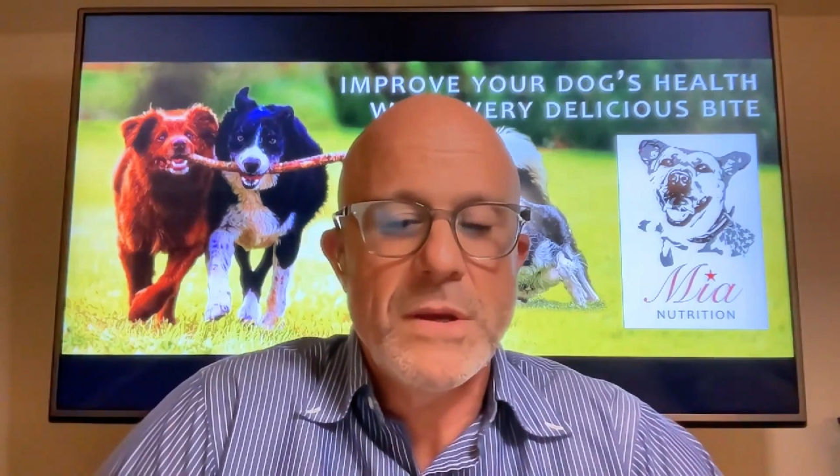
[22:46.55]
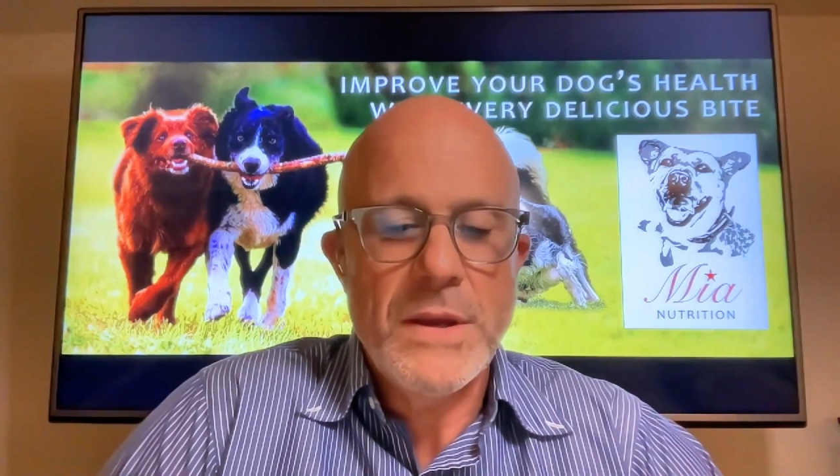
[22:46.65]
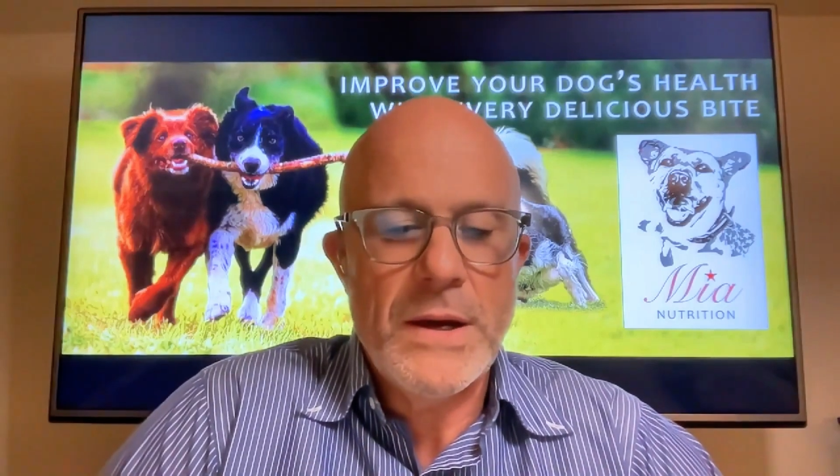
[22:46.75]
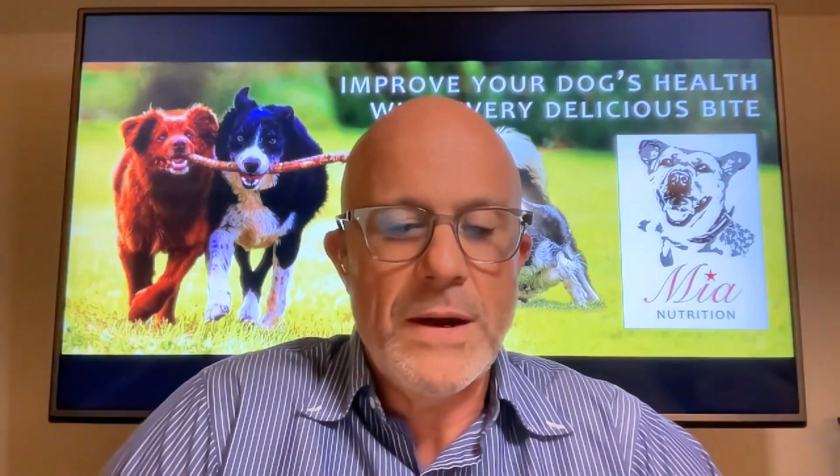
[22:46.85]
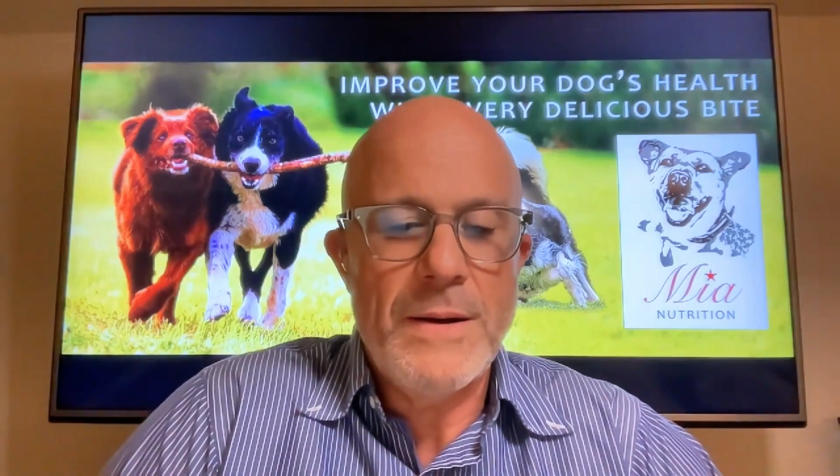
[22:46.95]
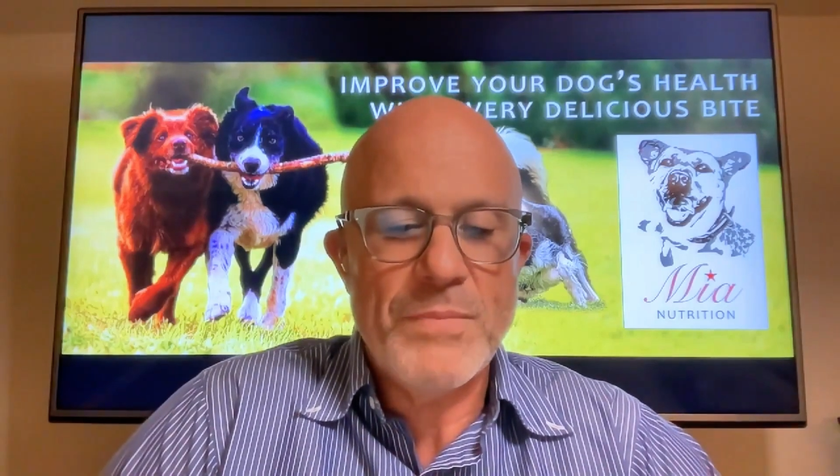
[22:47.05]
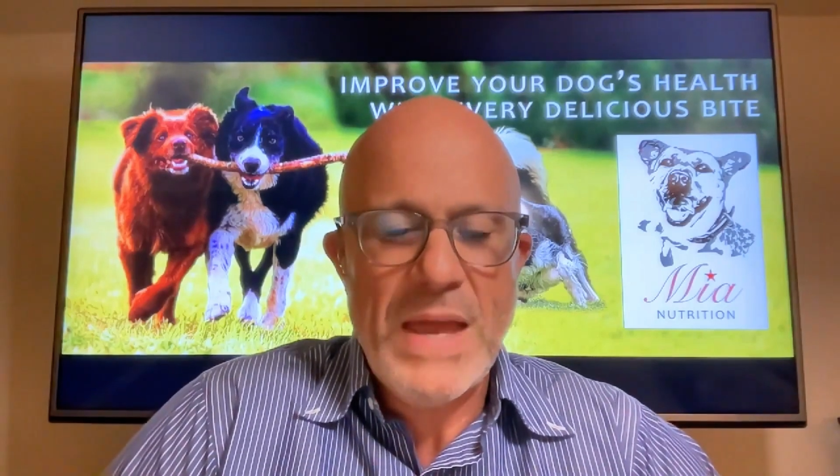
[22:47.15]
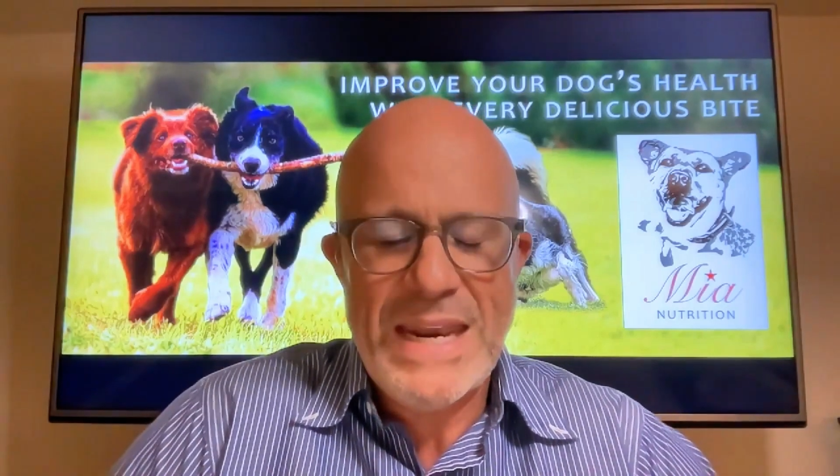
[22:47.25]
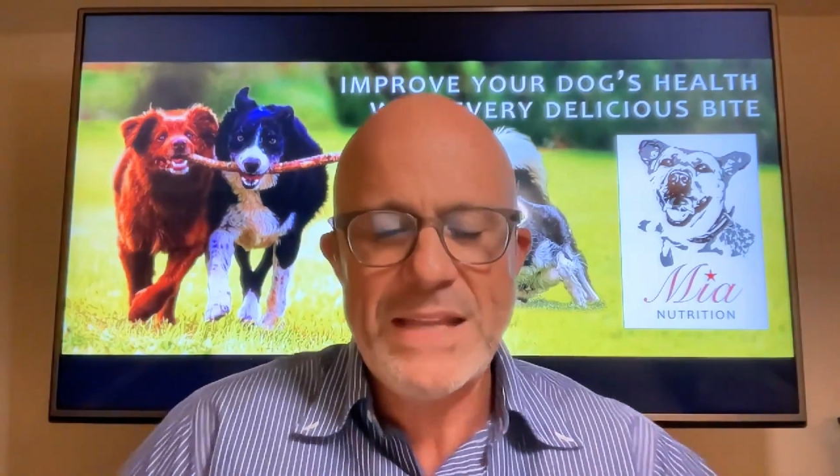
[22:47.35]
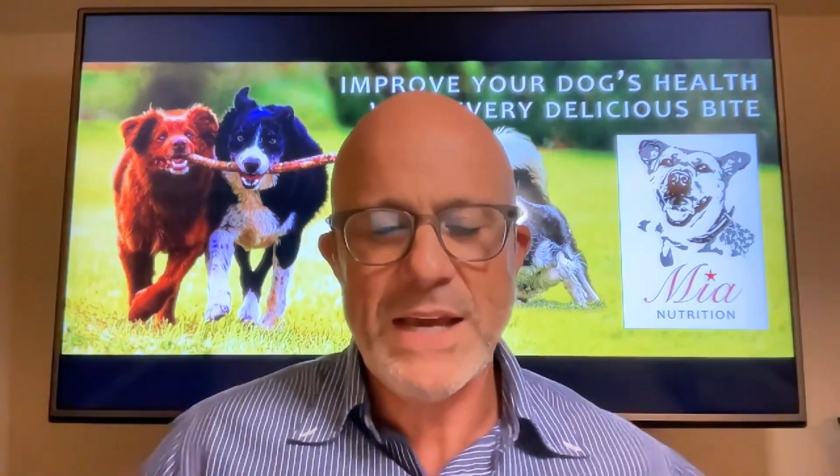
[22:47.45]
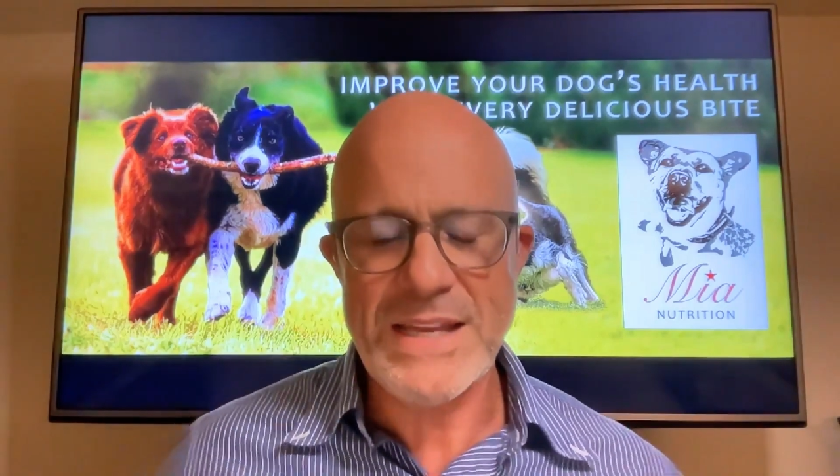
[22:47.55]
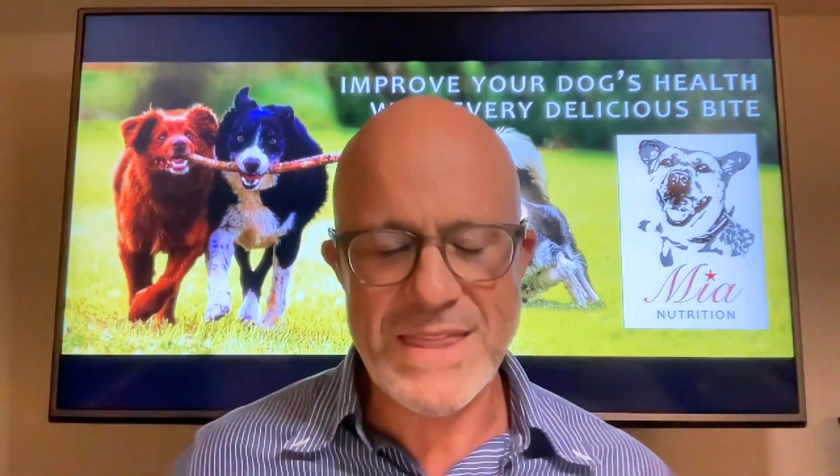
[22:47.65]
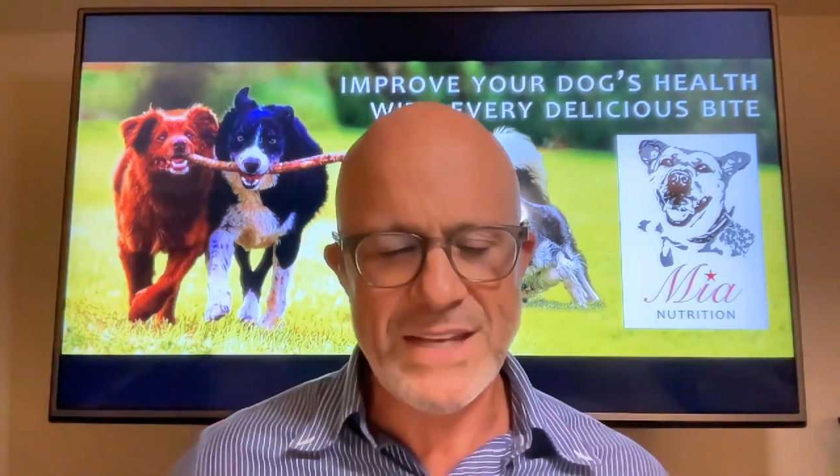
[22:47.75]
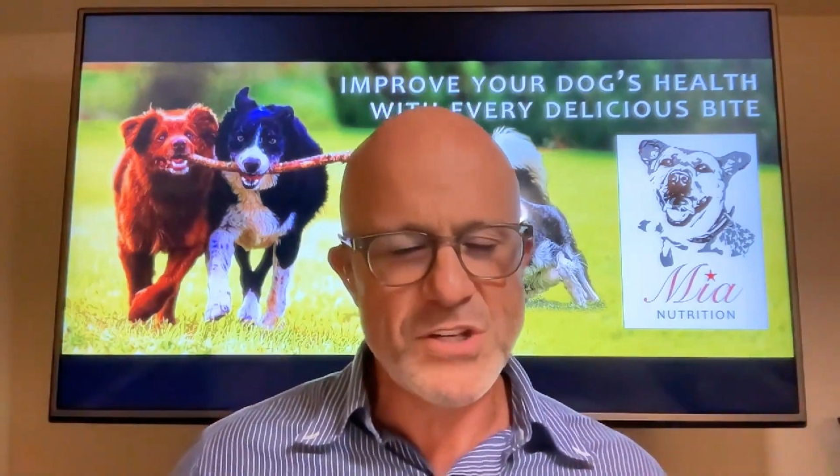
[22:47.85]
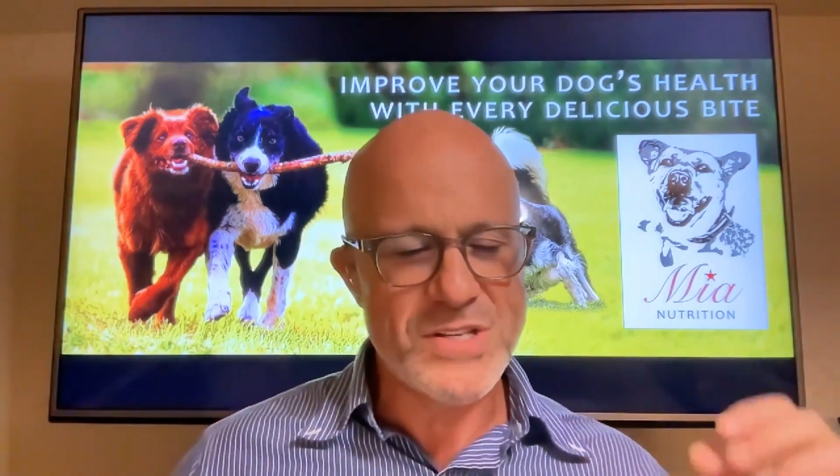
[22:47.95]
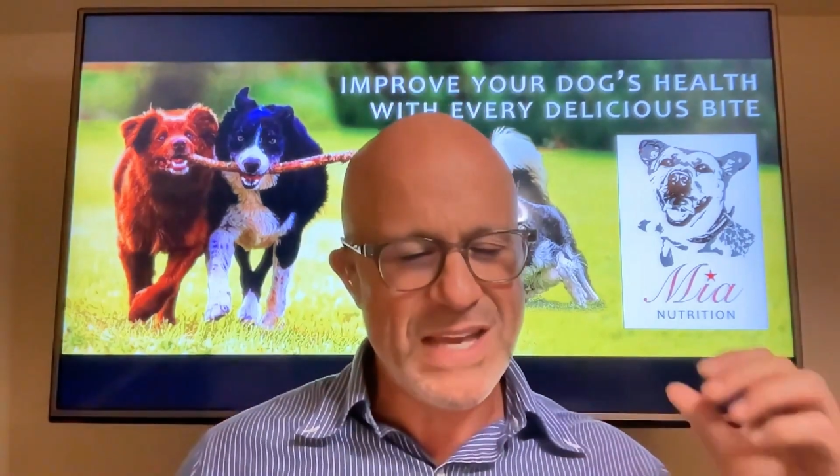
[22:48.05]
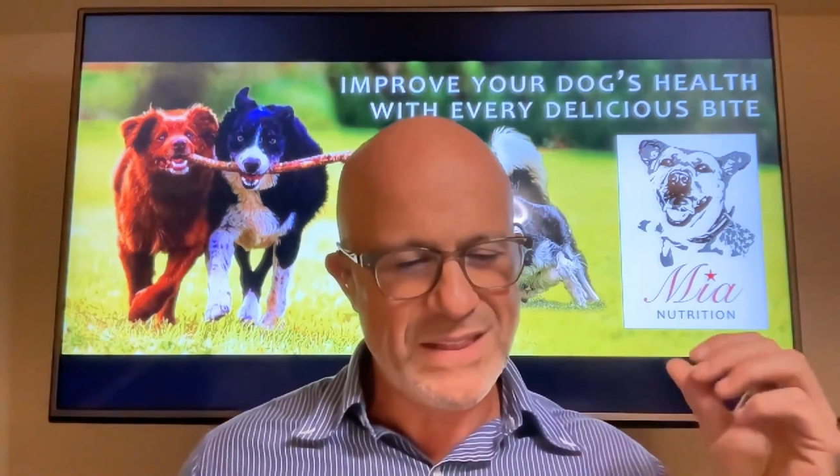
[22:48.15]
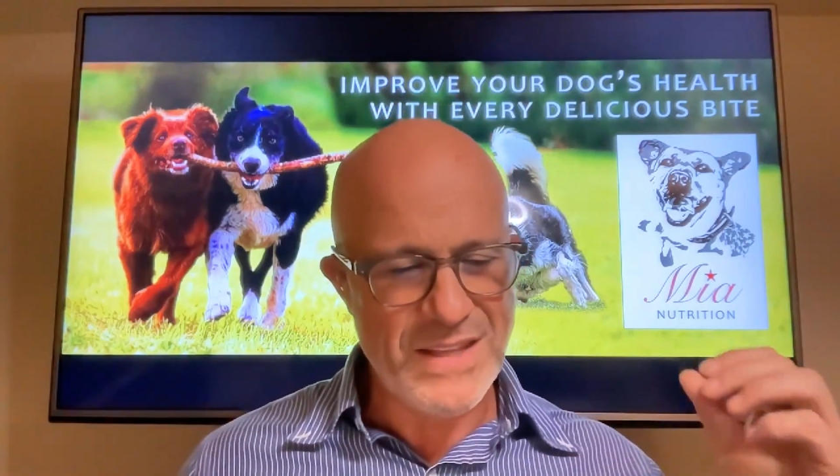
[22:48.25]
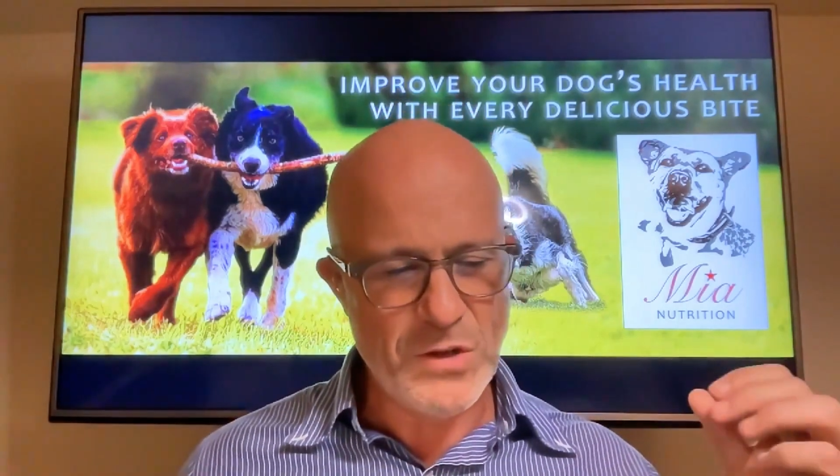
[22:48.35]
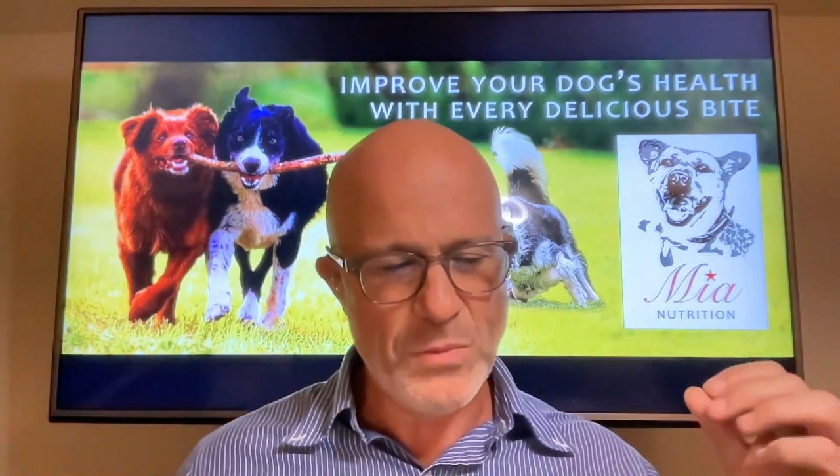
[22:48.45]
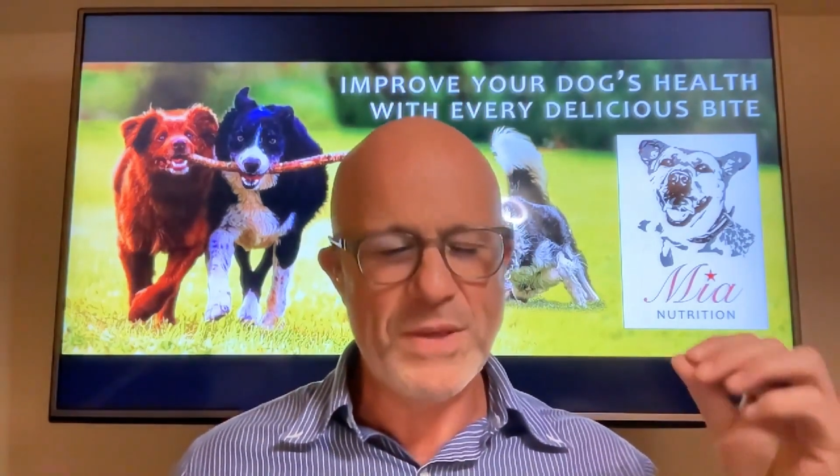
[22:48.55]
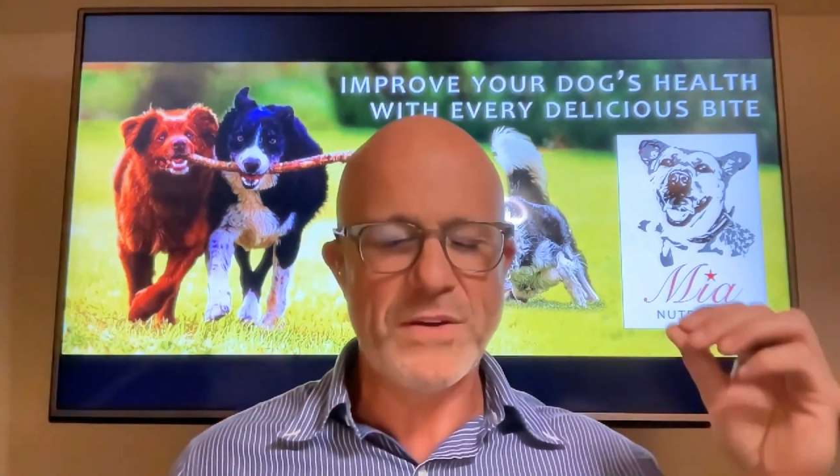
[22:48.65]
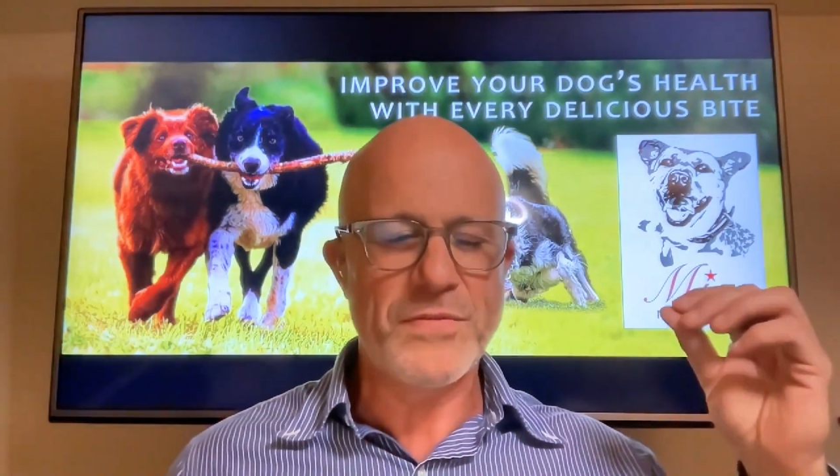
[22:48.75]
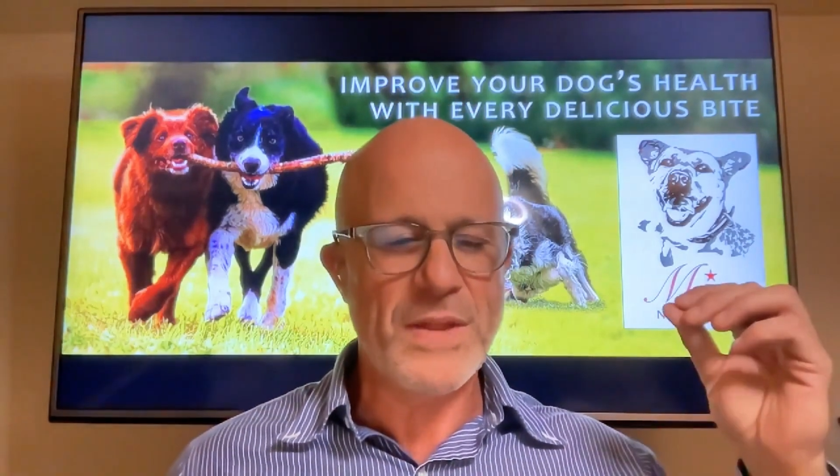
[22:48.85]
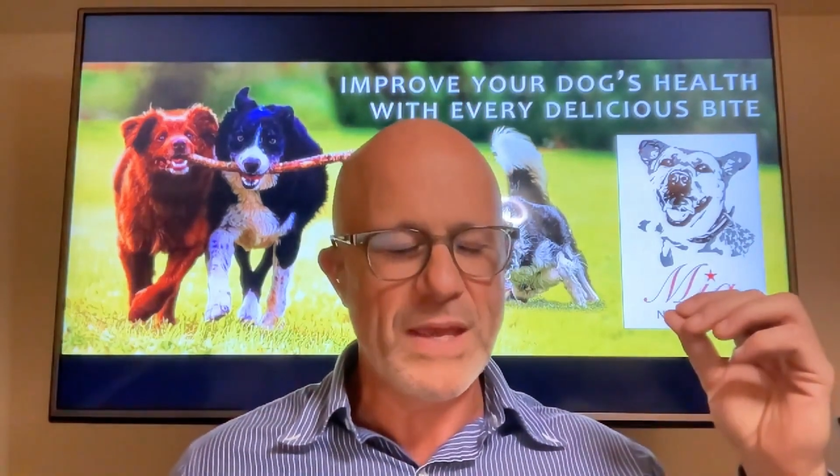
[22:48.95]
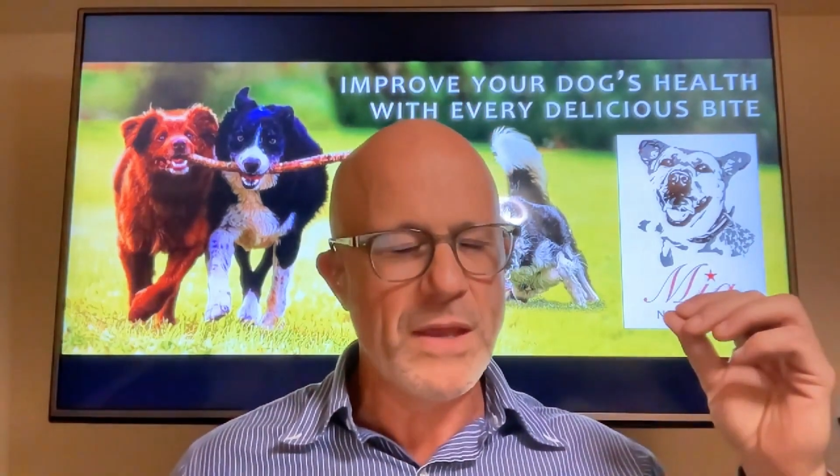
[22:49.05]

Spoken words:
And I think just that little bit of like,